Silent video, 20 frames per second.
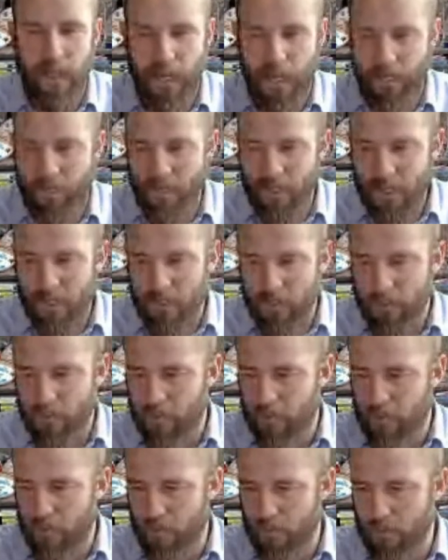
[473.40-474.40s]
I think
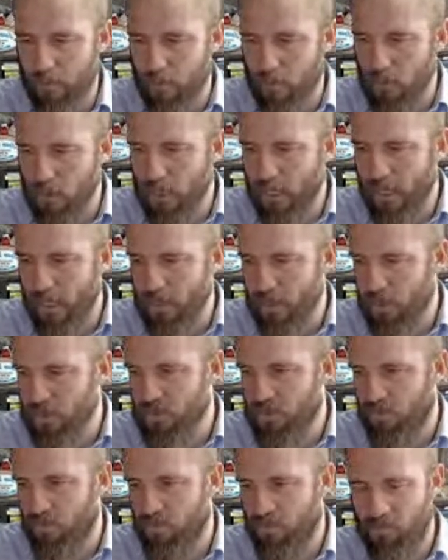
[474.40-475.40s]
looking at
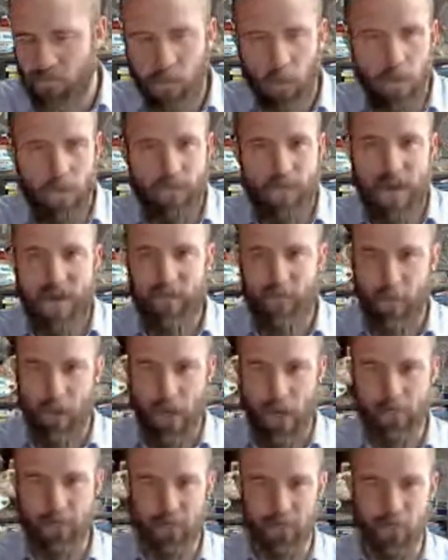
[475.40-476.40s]
those 4 or 5
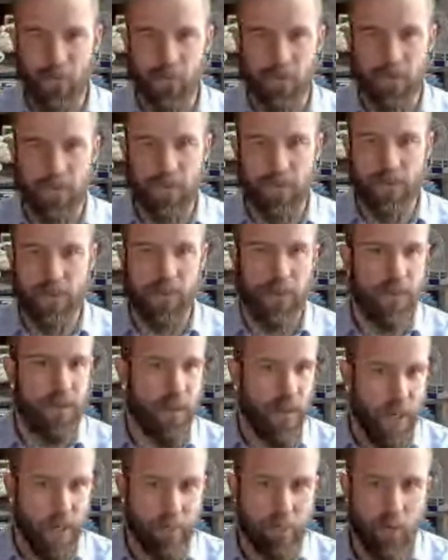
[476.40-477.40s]
prime tools,
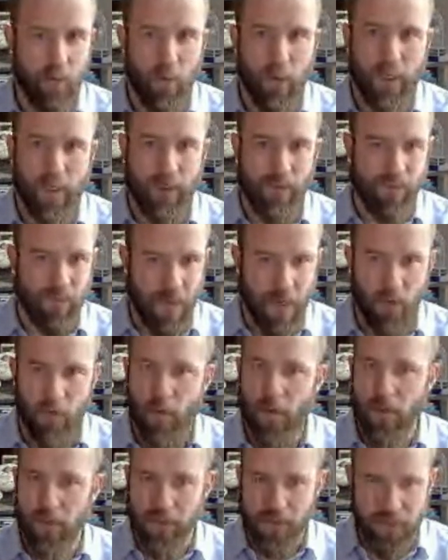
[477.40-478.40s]
your endpoint, your
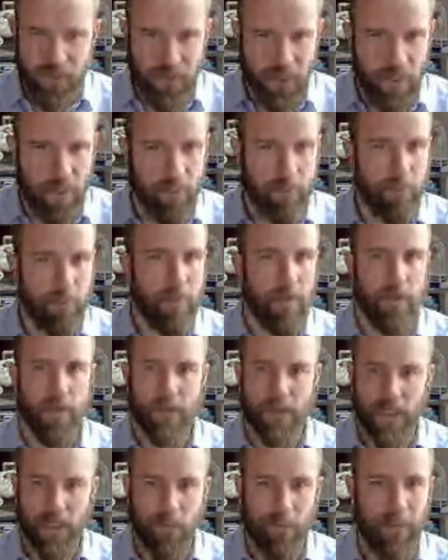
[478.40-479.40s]
firewall, your SIM,
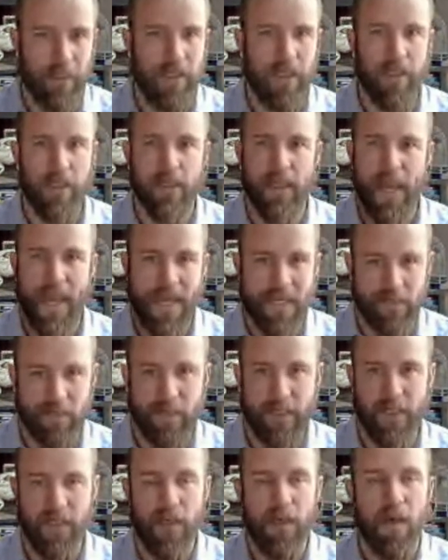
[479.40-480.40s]
DLP,
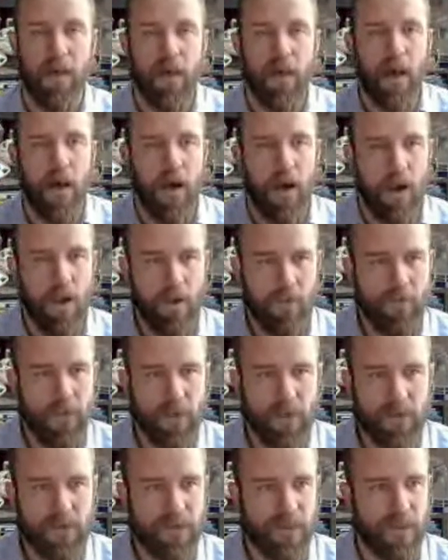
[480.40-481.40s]
CASB, all of
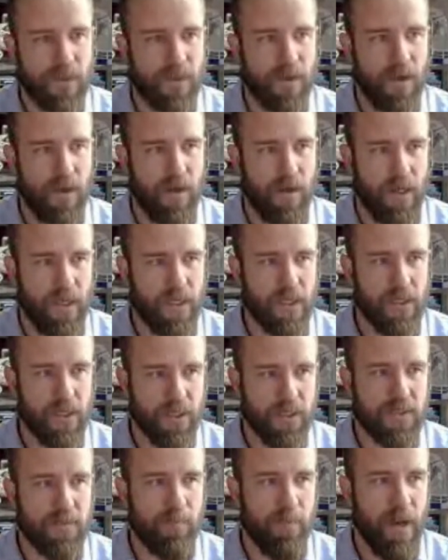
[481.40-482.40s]
those are in a
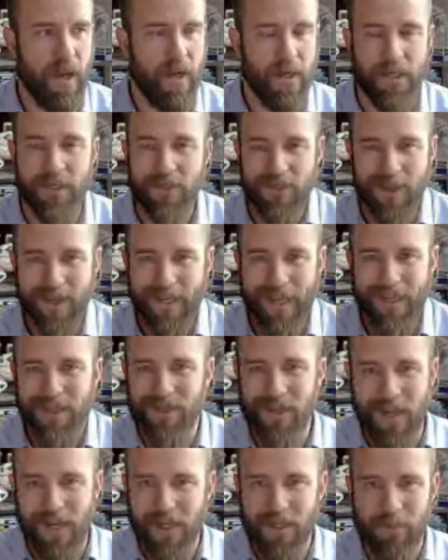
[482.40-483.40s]
good spot because, again,
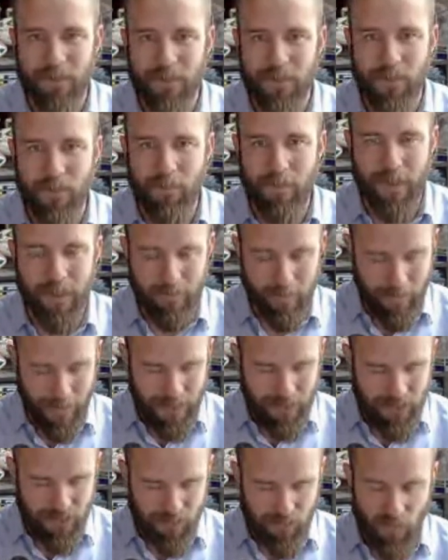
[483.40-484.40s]
you're not going to do a big
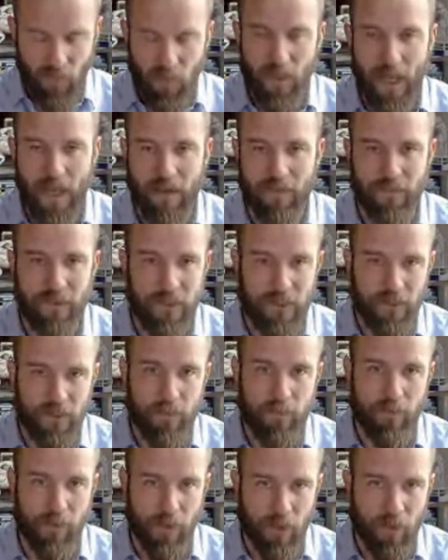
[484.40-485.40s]
major rollout of a new
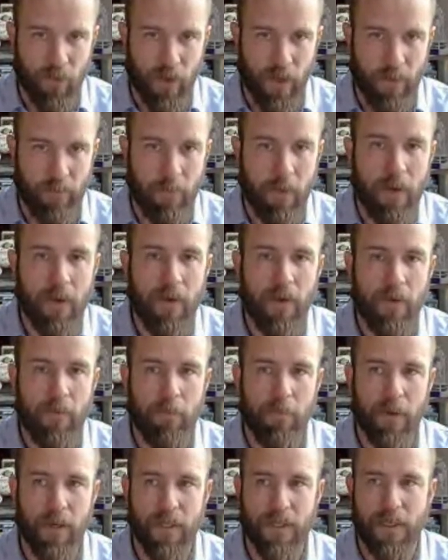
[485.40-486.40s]
program,
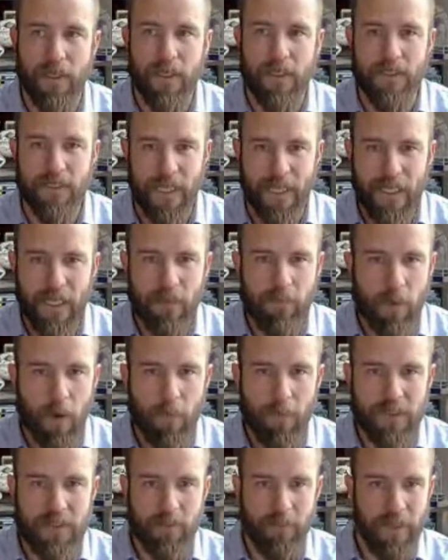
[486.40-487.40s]
but taking a
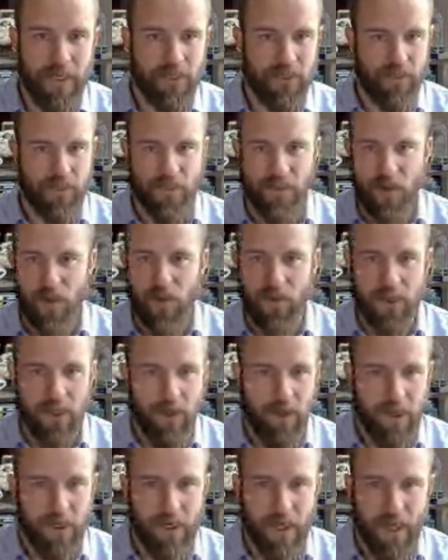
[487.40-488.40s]
moment to make sure they're all
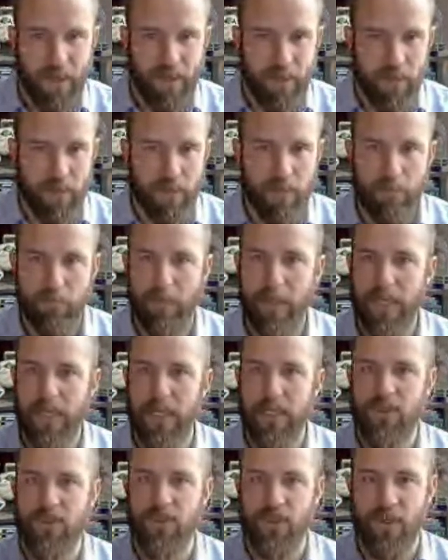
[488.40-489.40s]
integrated together,
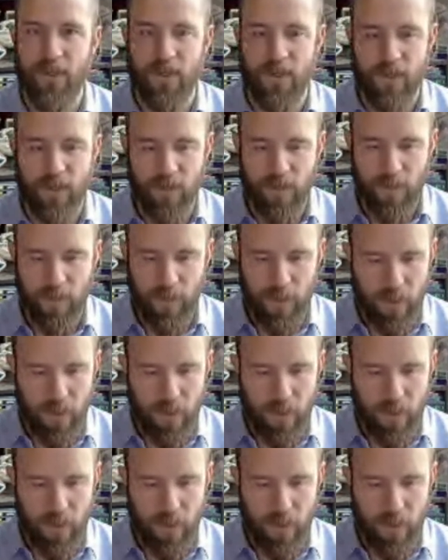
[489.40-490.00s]
making sure